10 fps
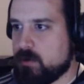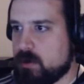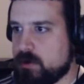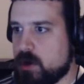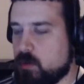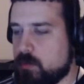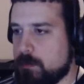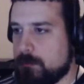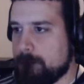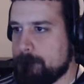No.
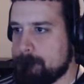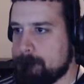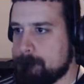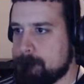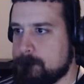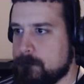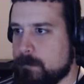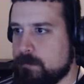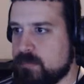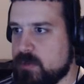Next.
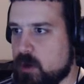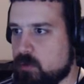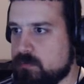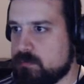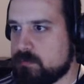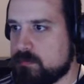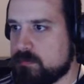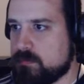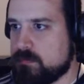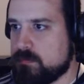No.
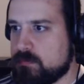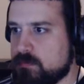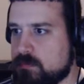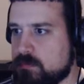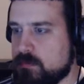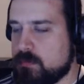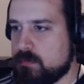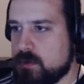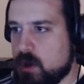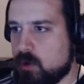Like?
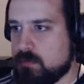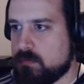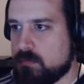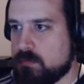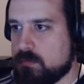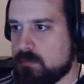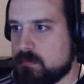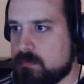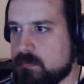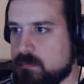No.
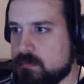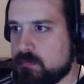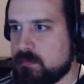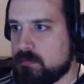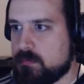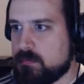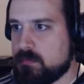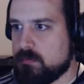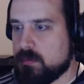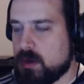Uh huh.
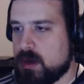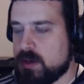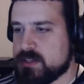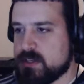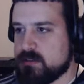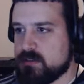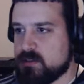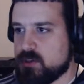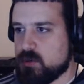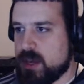Uh, as in
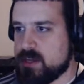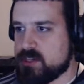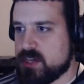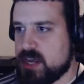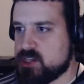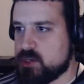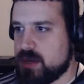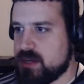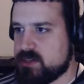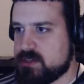U H H U
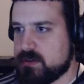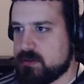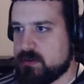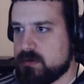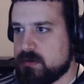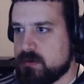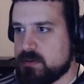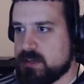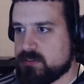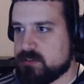H? Yes.
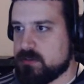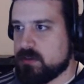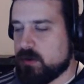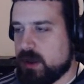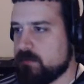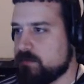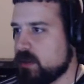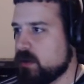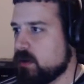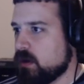Yes. Okay.
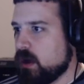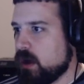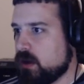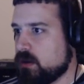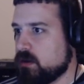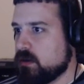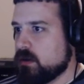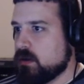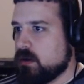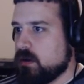Uh,
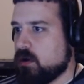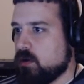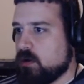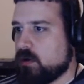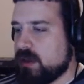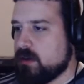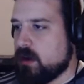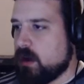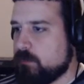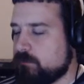oh, okay.
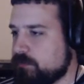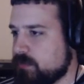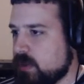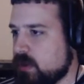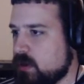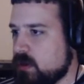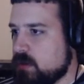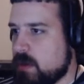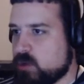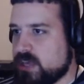Um,
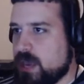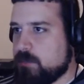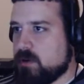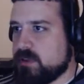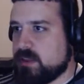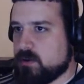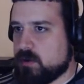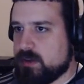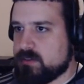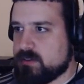memory game. Oh
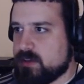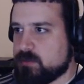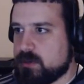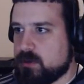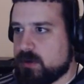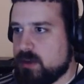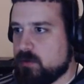god, this is the last one. Okay.